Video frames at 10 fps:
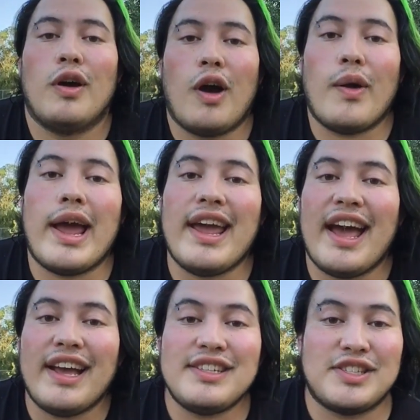Alright
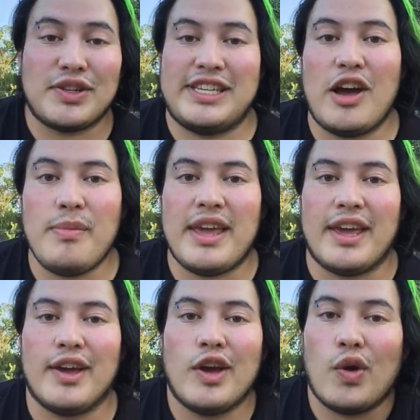guys, so tell
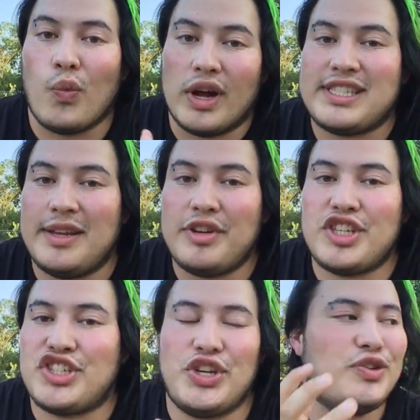me, what team did
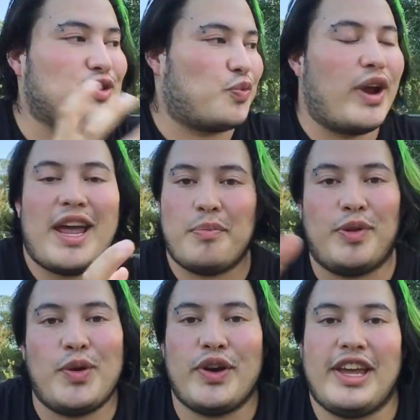you choose? Red,
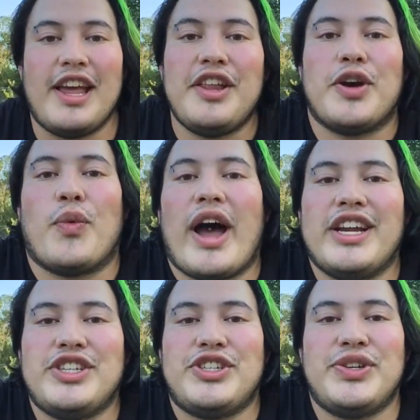blue, or yellow?
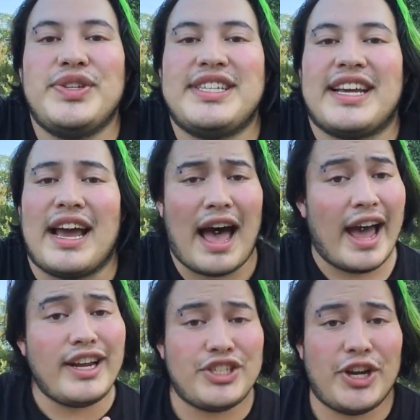Why'd you choose it?
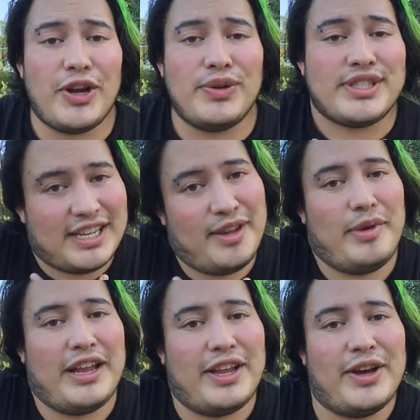I chose Team
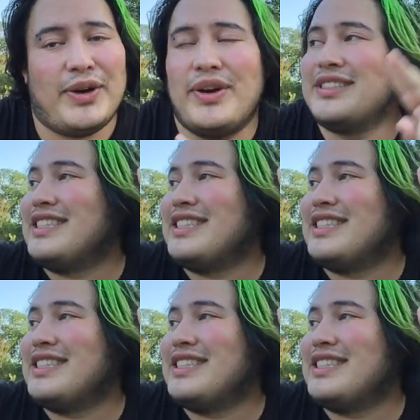Yellow.